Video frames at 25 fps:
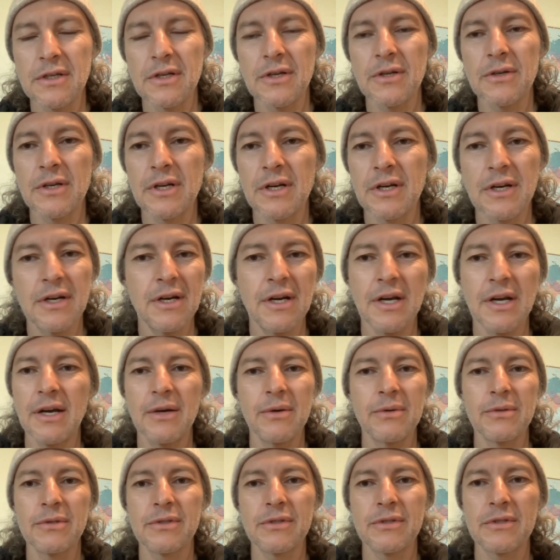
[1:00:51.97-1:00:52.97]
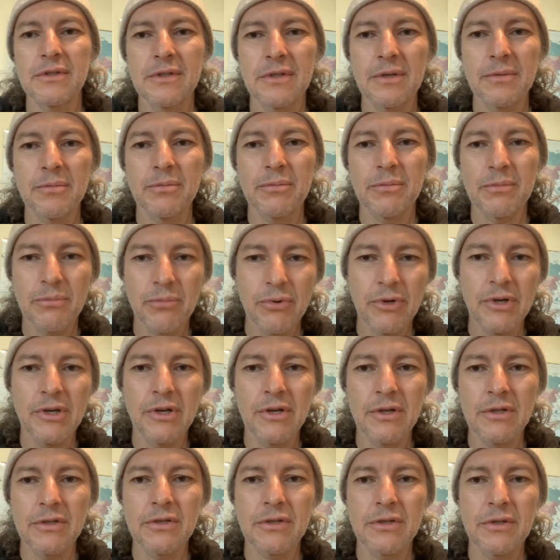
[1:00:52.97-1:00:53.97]
And I was a pretty
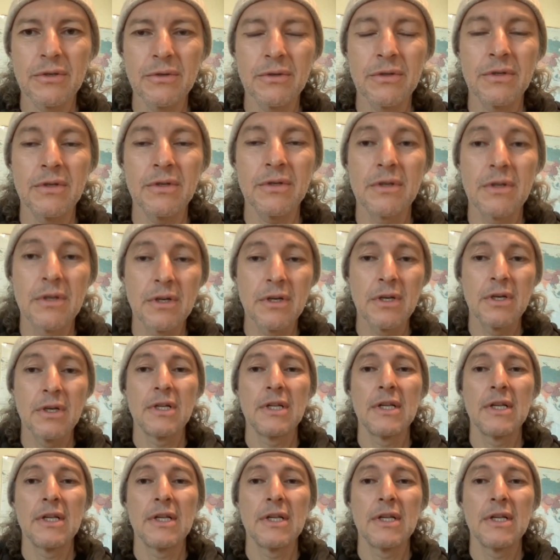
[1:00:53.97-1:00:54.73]
good student,